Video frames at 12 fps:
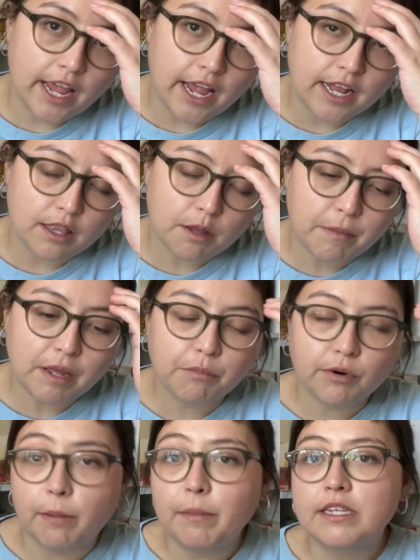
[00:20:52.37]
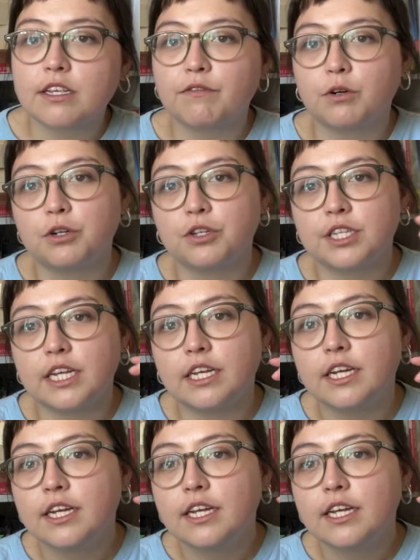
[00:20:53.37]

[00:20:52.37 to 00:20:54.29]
And the main premise of Earthseed